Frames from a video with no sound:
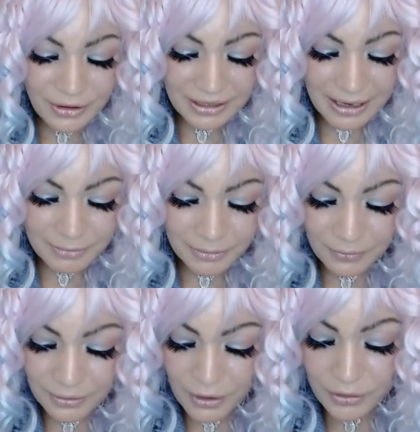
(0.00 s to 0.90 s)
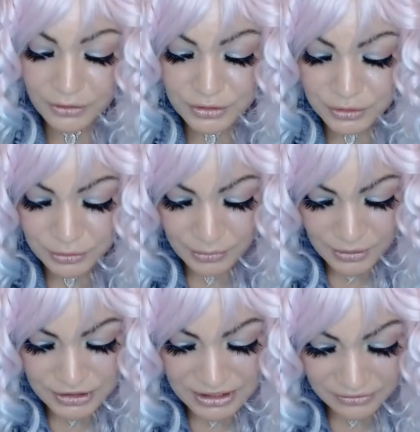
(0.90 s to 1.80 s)
and Capricorn are the two
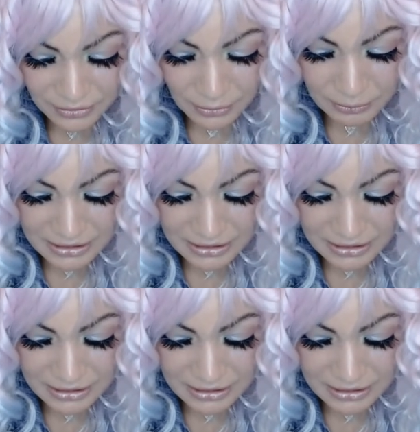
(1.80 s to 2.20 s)
most difficult